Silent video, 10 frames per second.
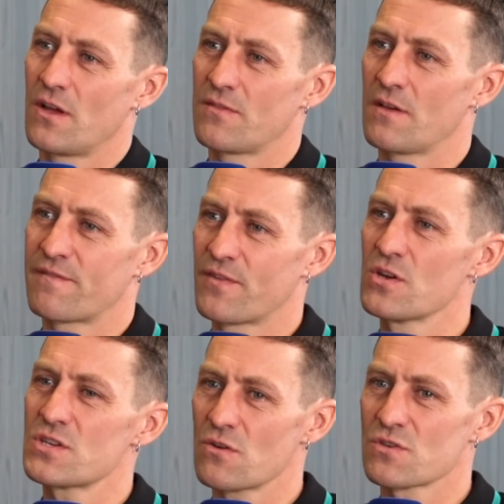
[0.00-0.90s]
At
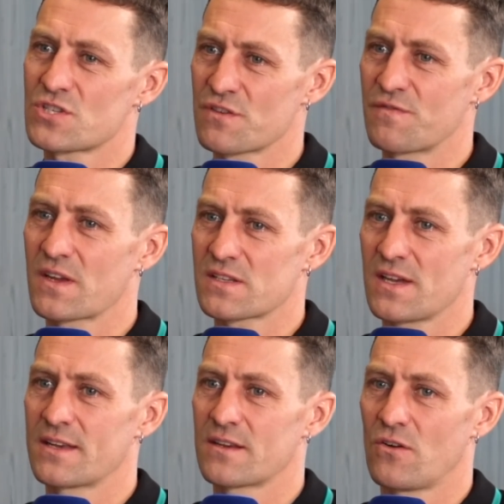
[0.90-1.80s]
first, I was just
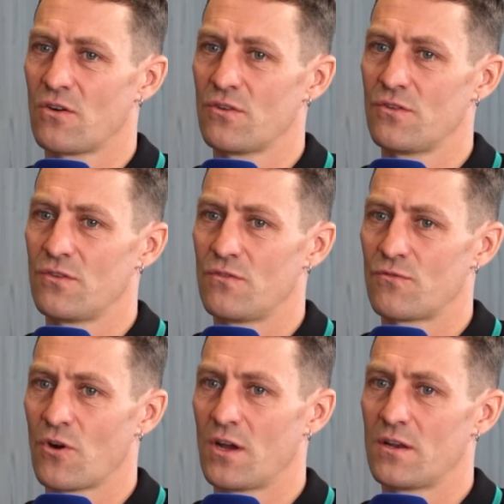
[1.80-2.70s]
fixated on
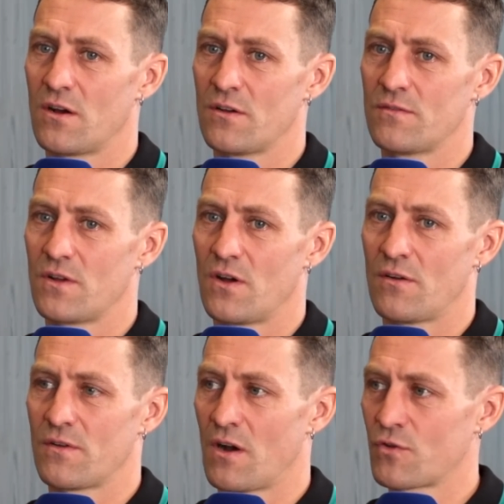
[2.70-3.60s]

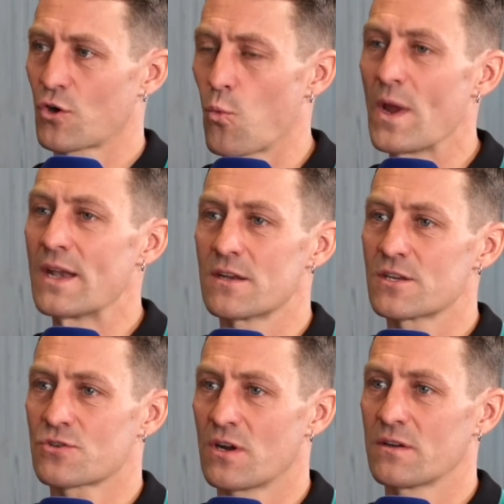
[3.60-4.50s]
I've got to win in
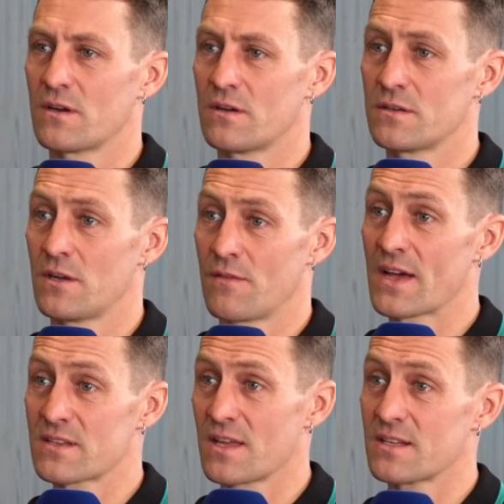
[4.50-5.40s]
Australia.
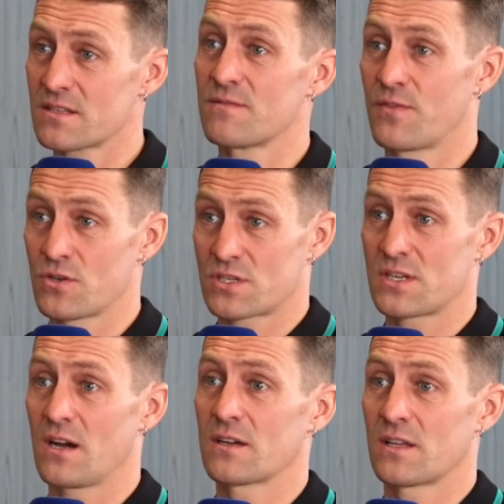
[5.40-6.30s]
That's the first
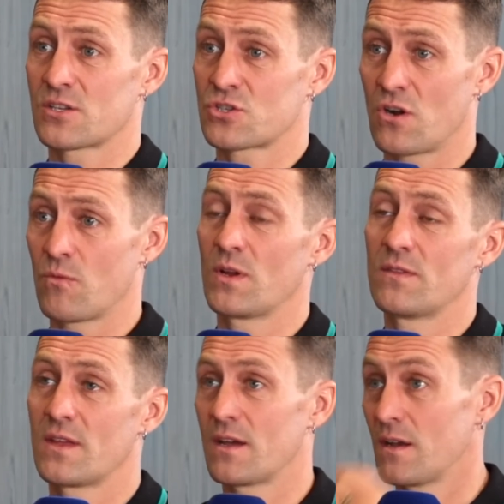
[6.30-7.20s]
target. Let's try and
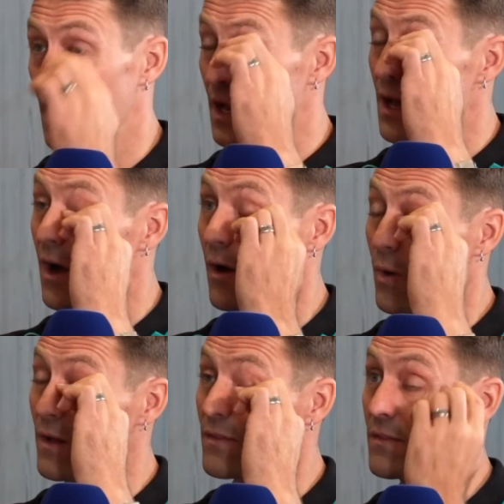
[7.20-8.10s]
win there. And I
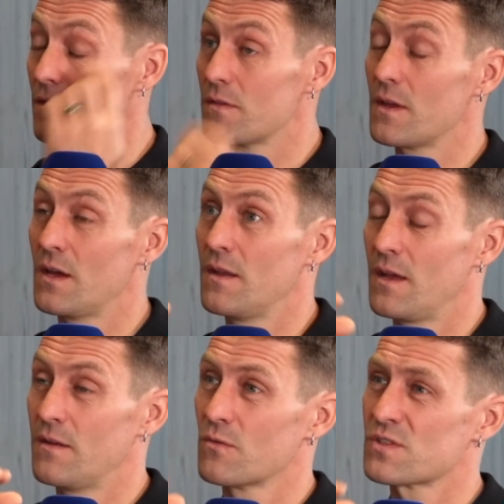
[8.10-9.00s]
won, and
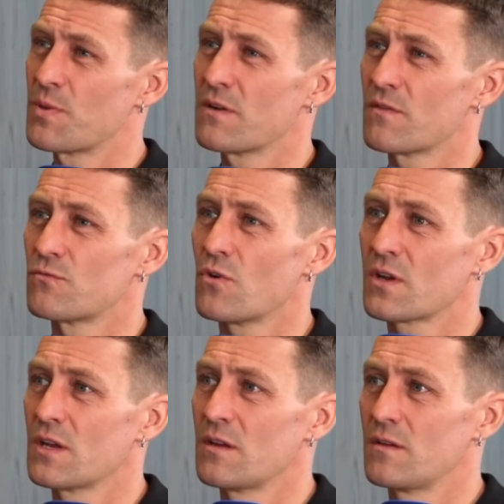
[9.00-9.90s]
it was a bit of a
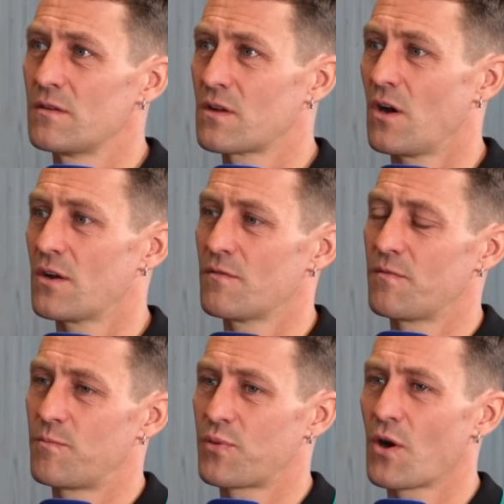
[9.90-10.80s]
rocky kind of
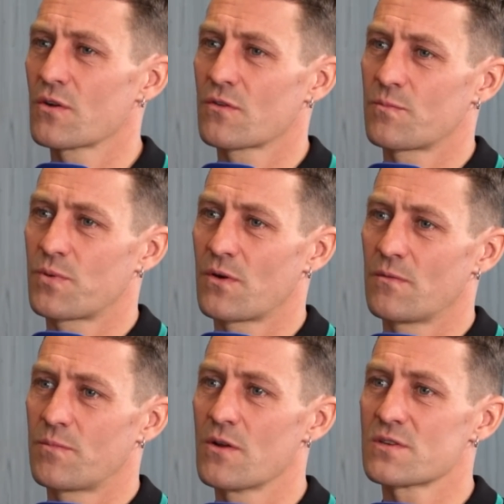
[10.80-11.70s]

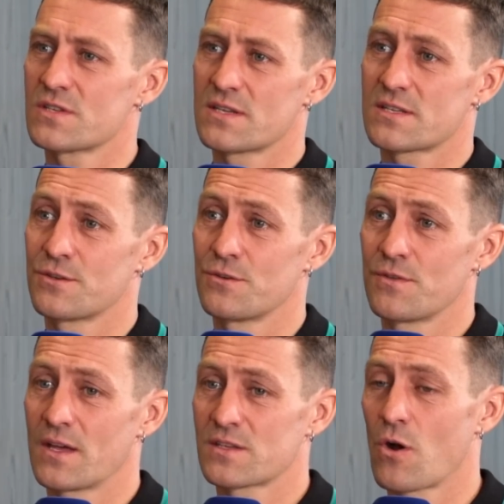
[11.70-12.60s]
process to
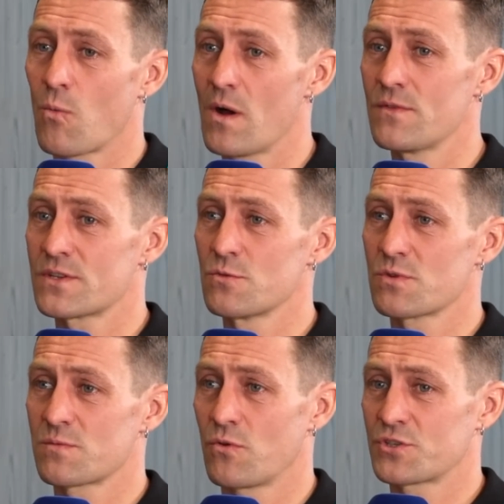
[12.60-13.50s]
that. So I won the
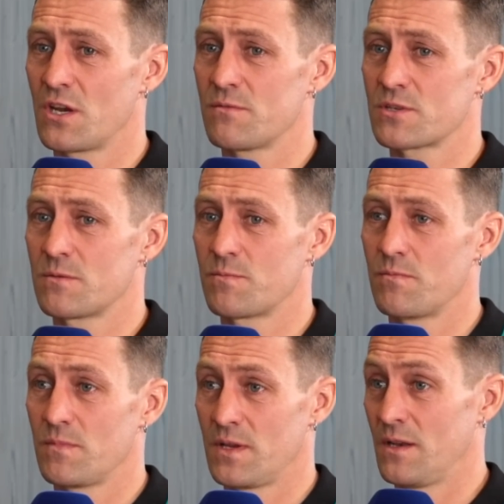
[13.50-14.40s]
Supersport Championship
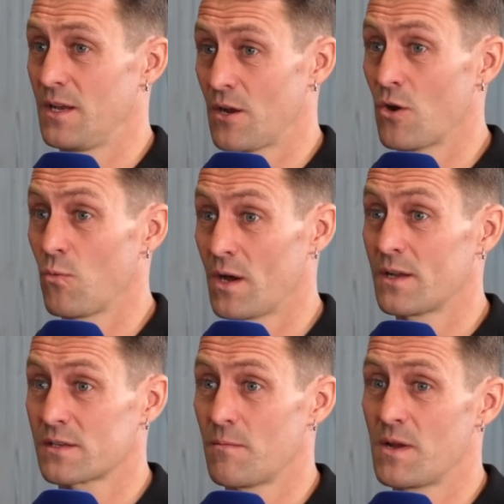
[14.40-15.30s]
in 01,
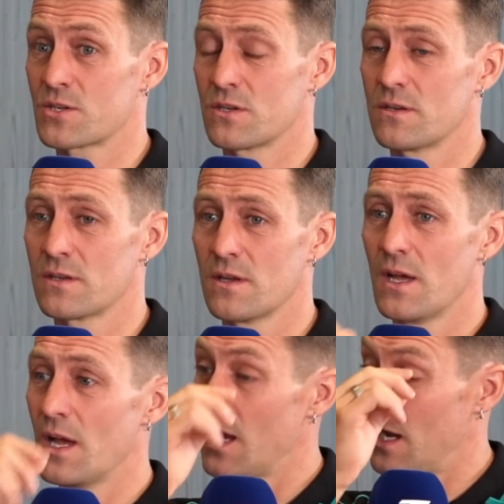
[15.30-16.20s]
as I mentioned,
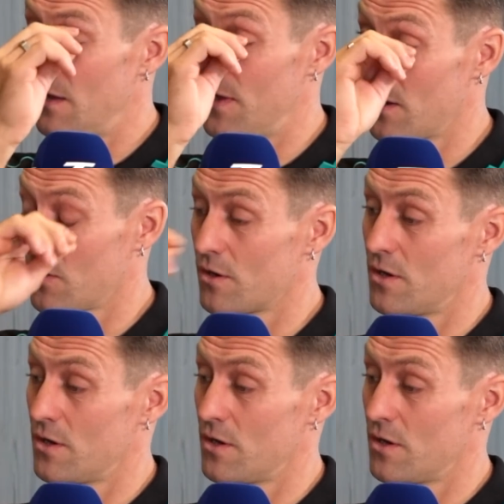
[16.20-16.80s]
and then I got